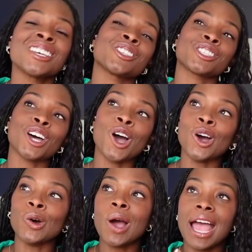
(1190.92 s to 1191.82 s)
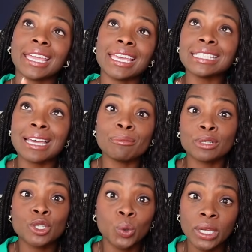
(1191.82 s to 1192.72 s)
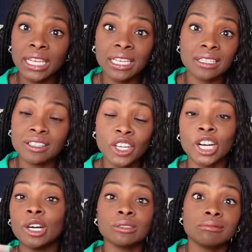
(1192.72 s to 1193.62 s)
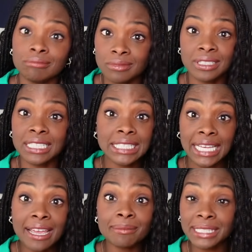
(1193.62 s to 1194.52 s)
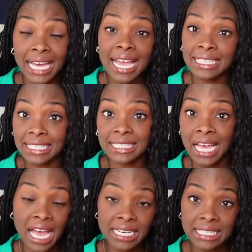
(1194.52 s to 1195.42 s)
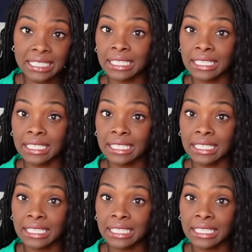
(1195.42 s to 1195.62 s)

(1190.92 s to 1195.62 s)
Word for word: So I guess I'm between, you know, the same sizes, honestly.